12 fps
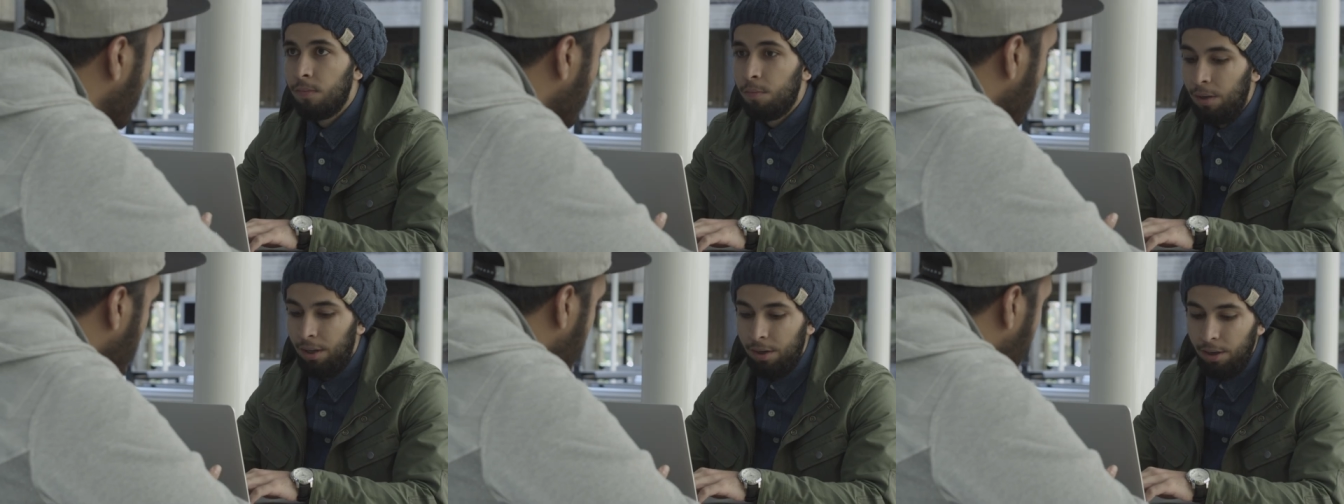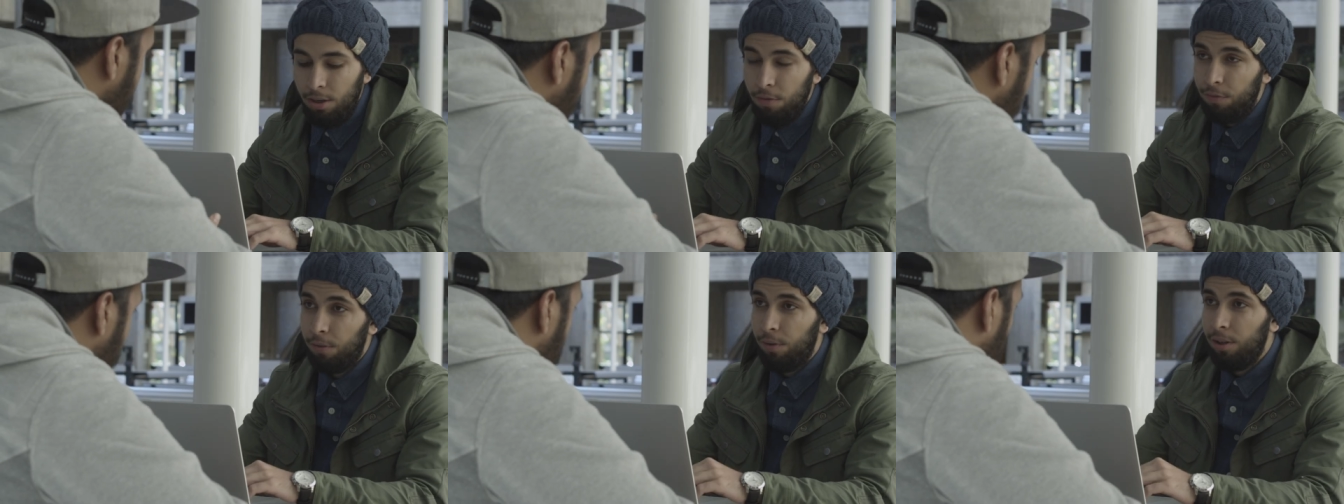Man, are you
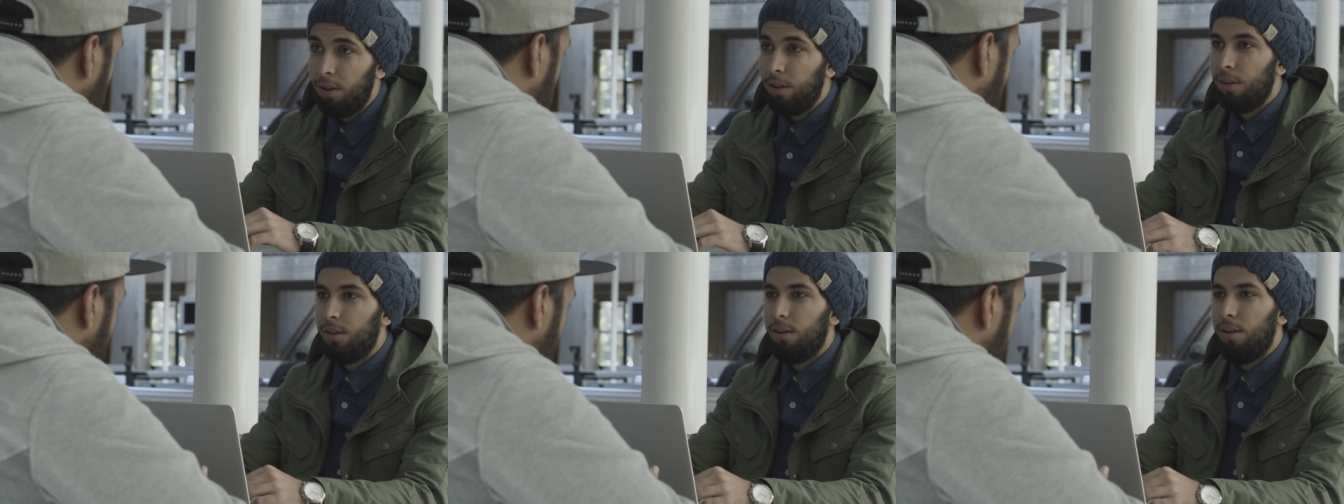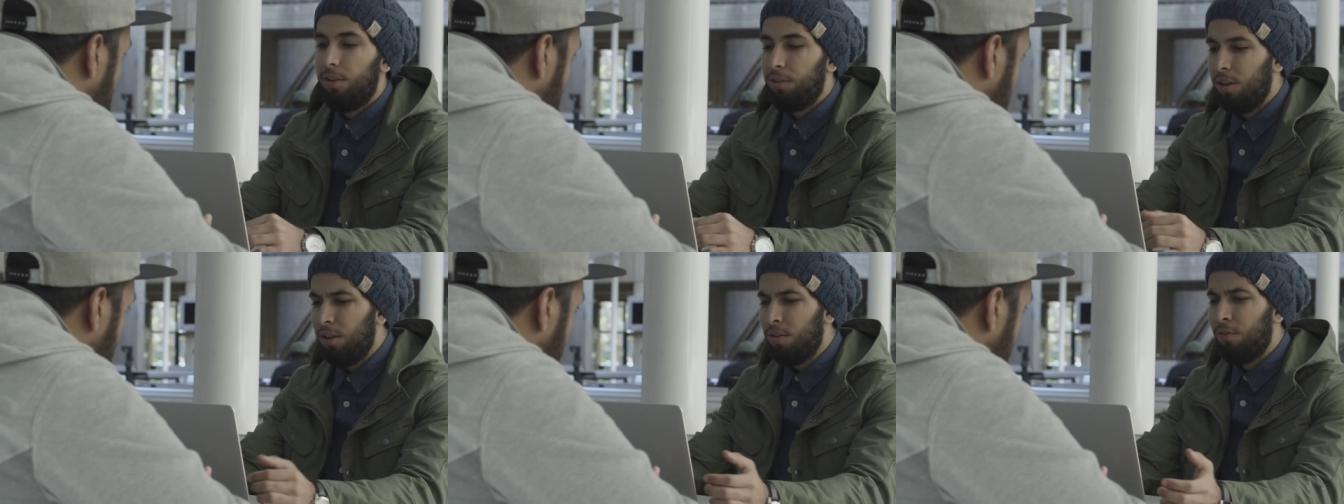for real? It's
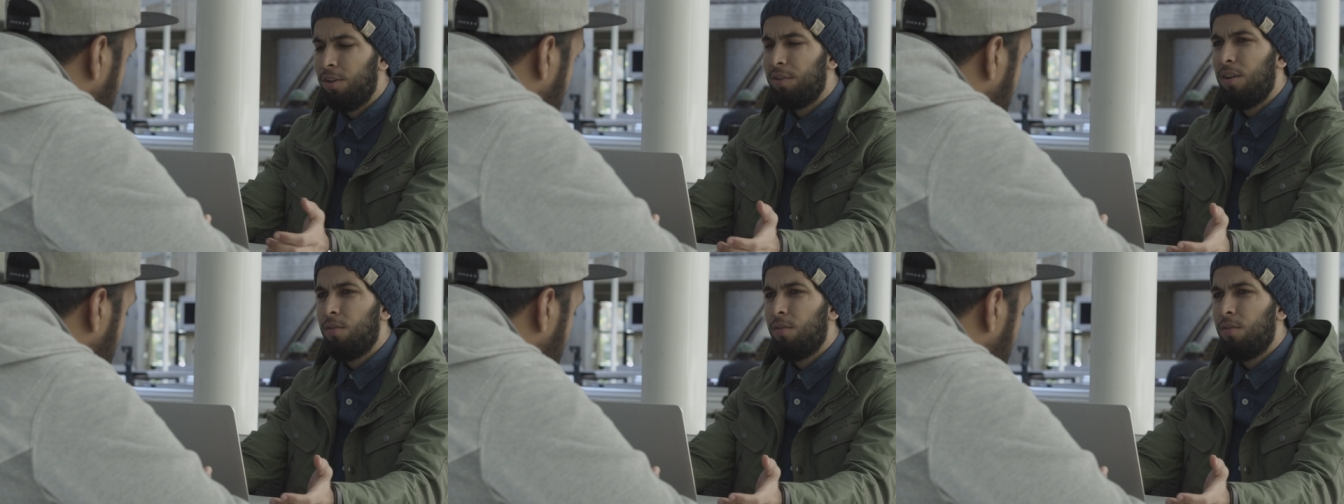only the first day